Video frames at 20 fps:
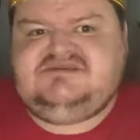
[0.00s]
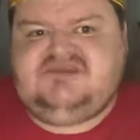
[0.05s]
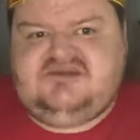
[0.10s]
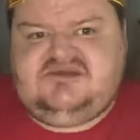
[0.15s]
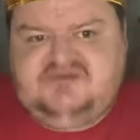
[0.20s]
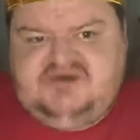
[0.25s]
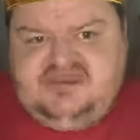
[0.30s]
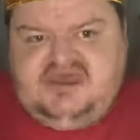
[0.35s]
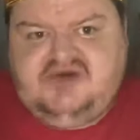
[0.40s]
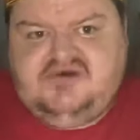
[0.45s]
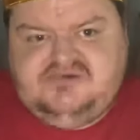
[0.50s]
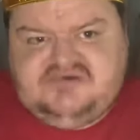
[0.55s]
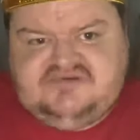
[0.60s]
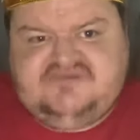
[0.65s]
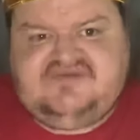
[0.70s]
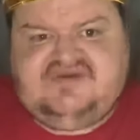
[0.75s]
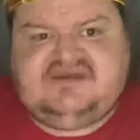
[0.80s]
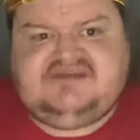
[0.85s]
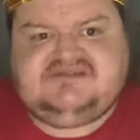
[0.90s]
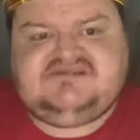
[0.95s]
you know, my older
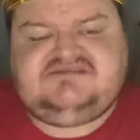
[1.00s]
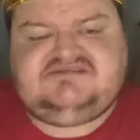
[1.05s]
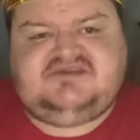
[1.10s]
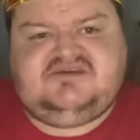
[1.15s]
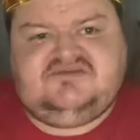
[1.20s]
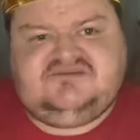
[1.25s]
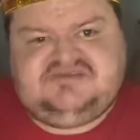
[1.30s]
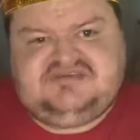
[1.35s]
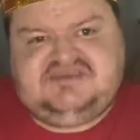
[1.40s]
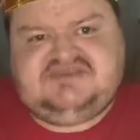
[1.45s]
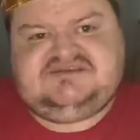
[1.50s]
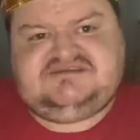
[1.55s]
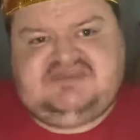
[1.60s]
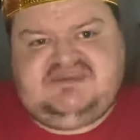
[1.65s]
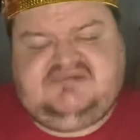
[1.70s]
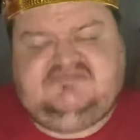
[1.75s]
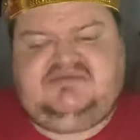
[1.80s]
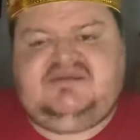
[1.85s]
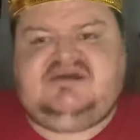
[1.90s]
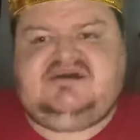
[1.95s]
fans, so
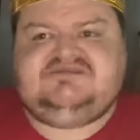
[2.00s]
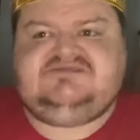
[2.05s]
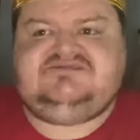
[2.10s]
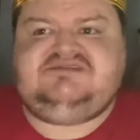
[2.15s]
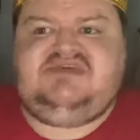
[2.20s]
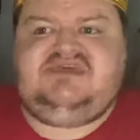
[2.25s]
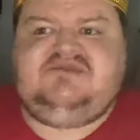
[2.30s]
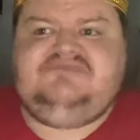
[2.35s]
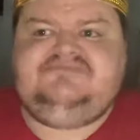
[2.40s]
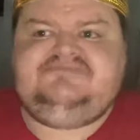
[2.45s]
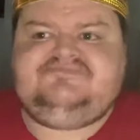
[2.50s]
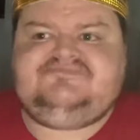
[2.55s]
16 plus, yeah?